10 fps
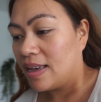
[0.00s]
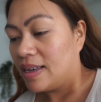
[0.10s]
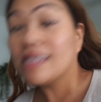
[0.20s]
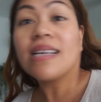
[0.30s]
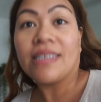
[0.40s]

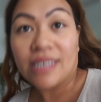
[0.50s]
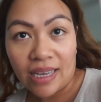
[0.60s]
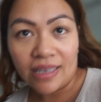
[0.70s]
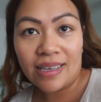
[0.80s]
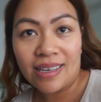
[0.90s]
scotch
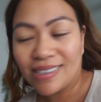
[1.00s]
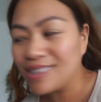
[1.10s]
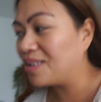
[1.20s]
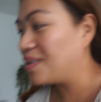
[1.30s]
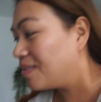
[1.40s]
egg.
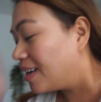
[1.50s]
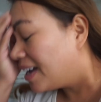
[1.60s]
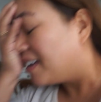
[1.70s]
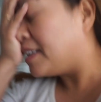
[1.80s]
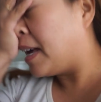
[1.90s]
So
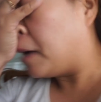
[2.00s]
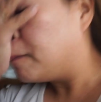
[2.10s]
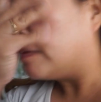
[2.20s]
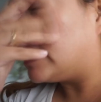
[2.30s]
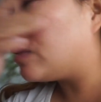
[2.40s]
yeah,
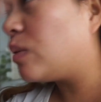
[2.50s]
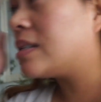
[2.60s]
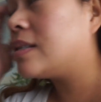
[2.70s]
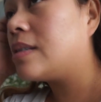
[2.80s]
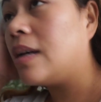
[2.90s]
it
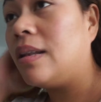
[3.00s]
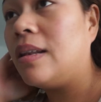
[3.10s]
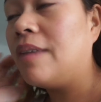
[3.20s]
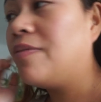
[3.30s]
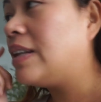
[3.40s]
was a
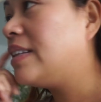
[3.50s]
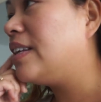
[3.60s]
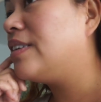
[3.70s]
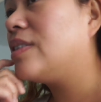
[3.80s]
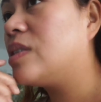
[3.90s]
lovely
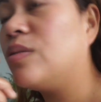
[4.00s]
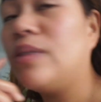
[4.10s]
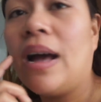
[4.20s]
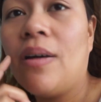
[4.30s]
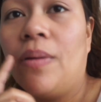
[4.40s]
dinner. So
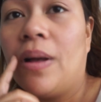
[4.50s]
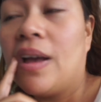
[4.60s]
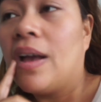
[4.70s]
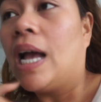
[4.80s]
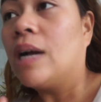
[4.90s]
now
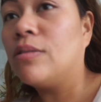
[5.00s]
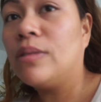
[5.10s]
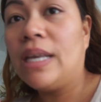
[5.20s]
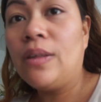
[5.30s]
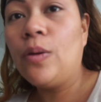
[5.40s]

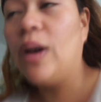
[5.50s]
continue